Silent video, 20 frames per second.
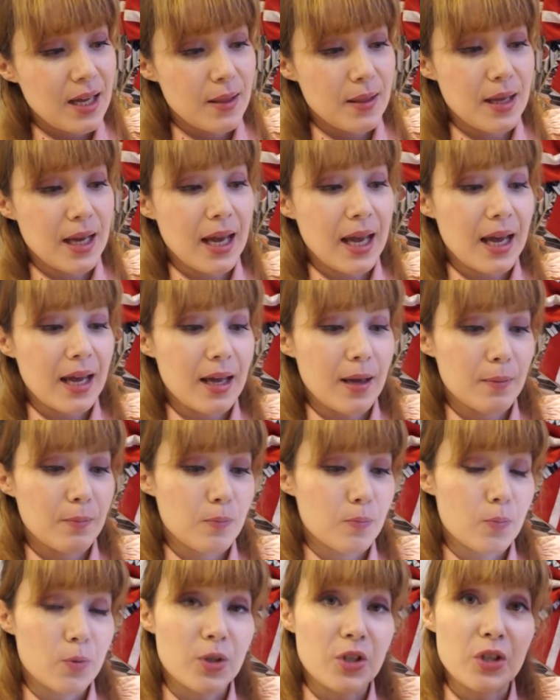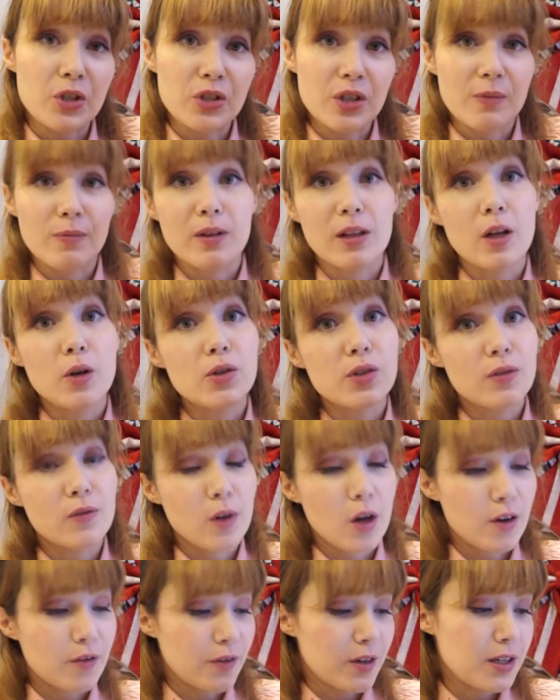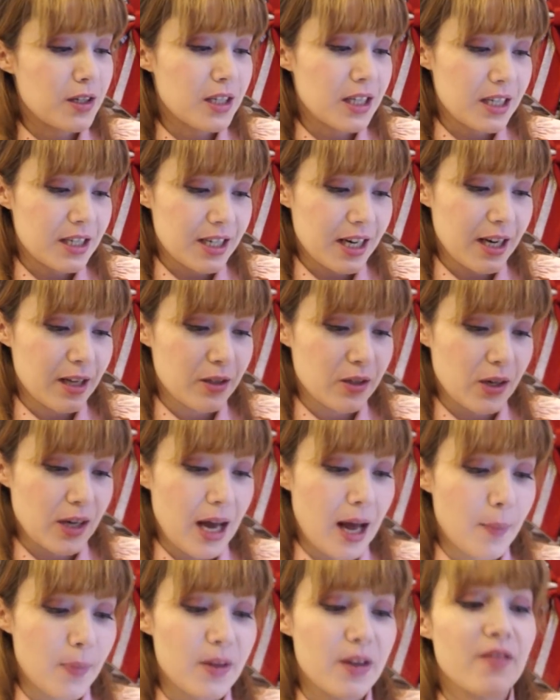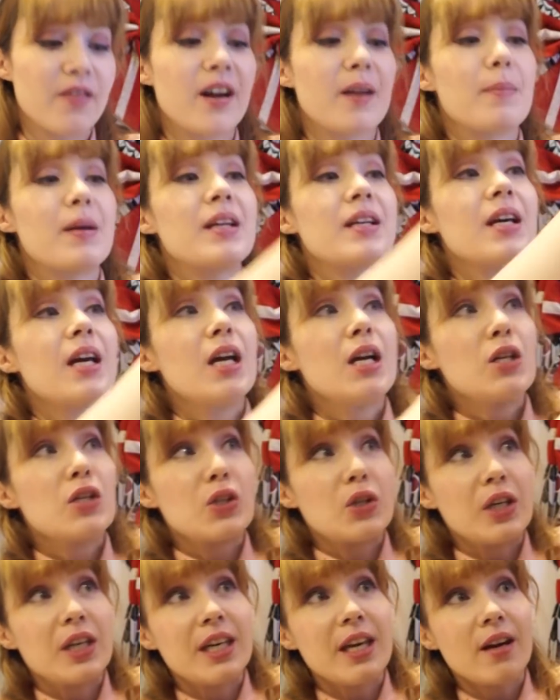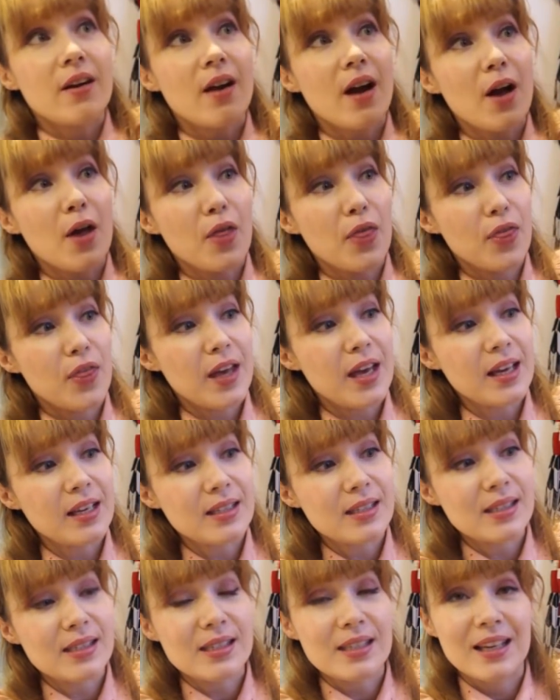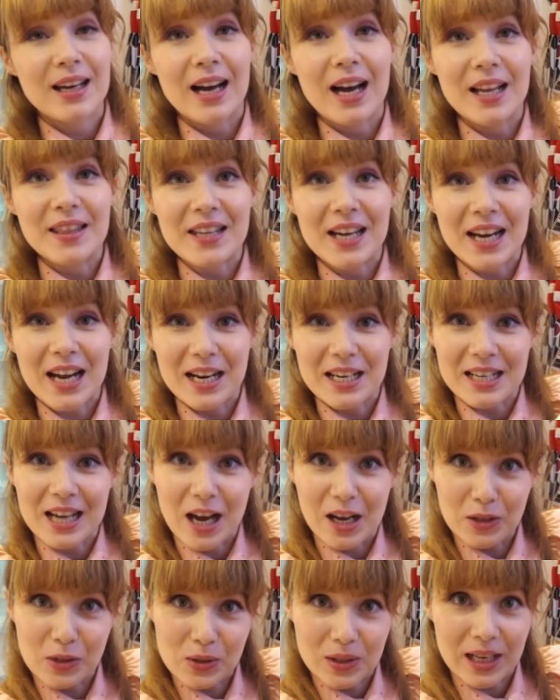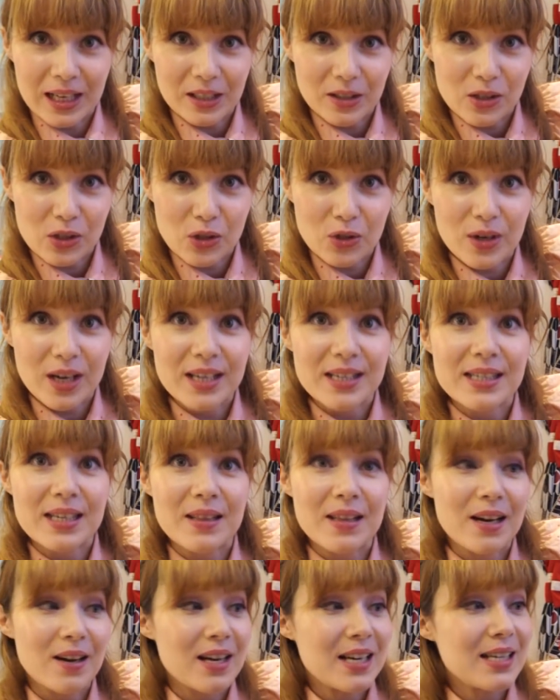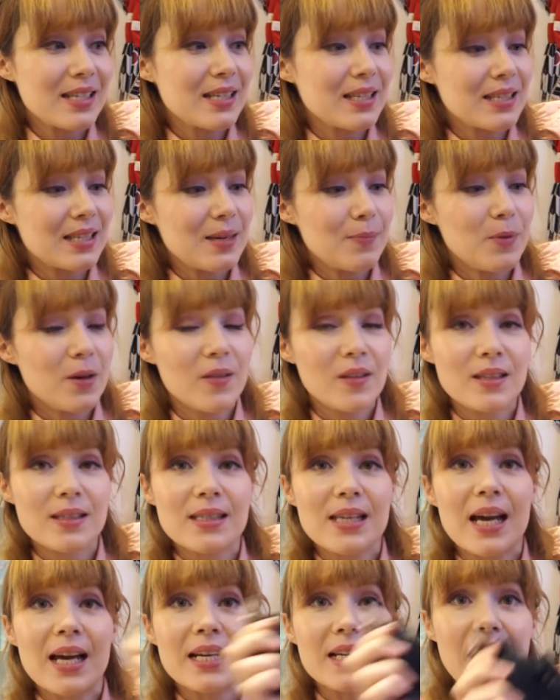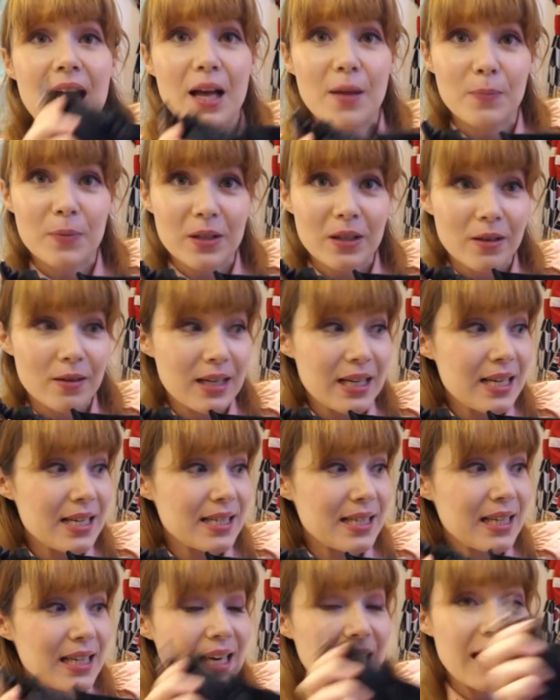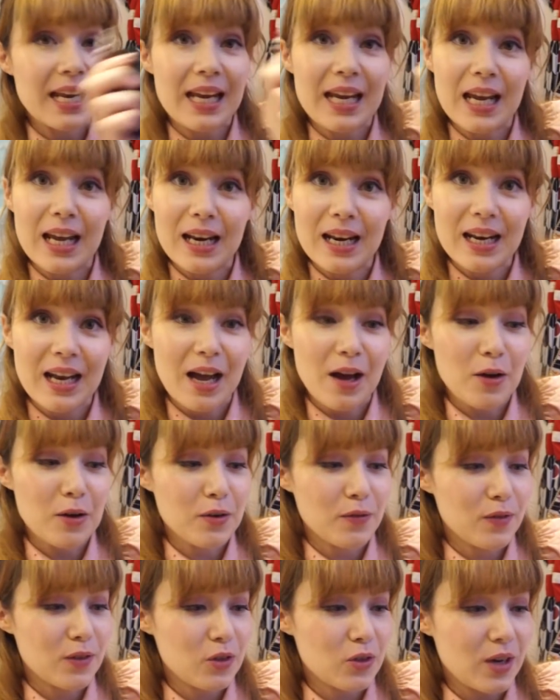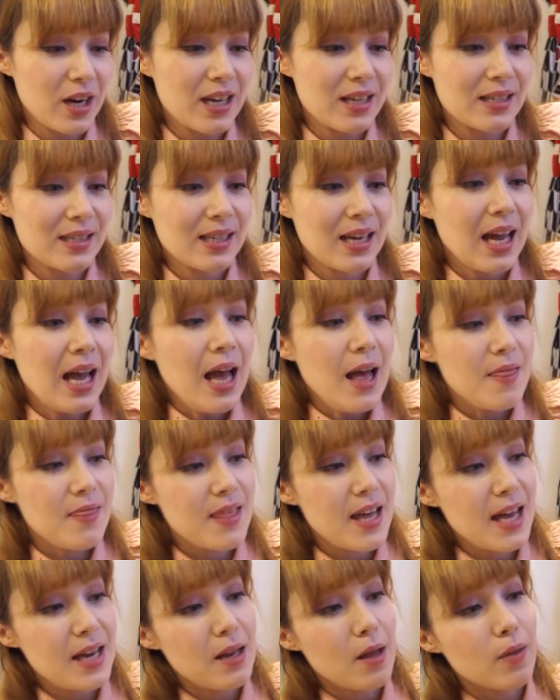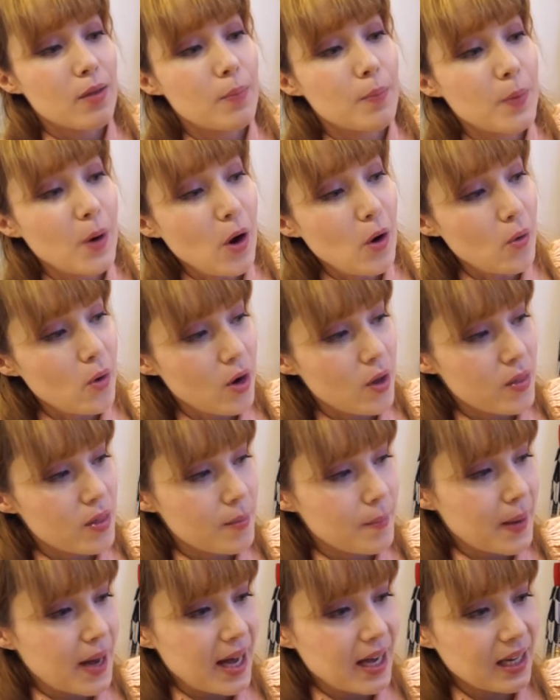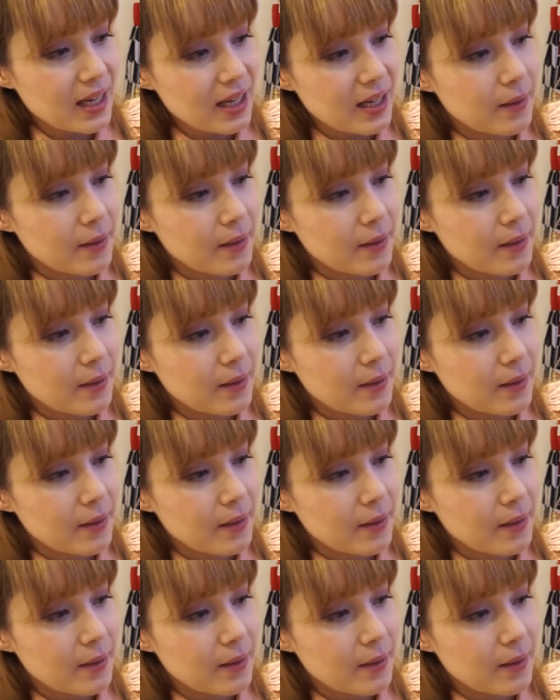they produce them with loads of love and detail to help the environment. So here are things that I'd also like to stress. There is a zip on the side helping you easily get in and out of the dress. Then the bow on the back